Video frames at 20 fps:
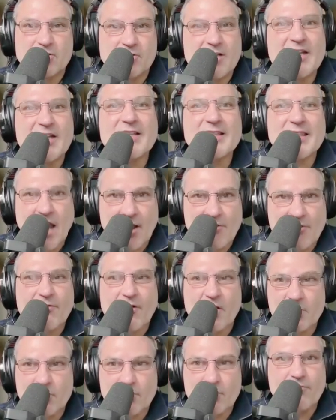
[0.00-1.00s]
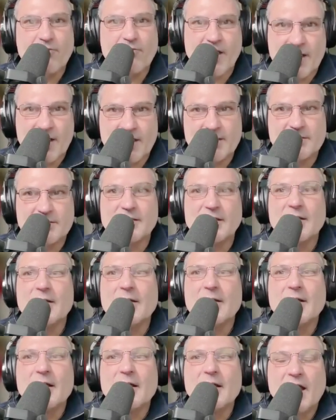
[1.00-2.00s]
You need that final phase,
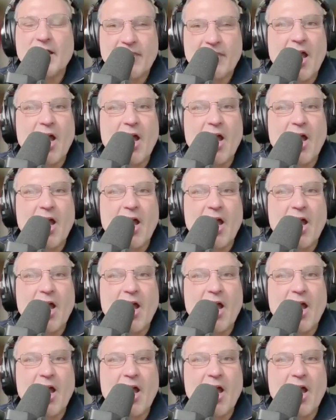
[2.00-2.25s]
and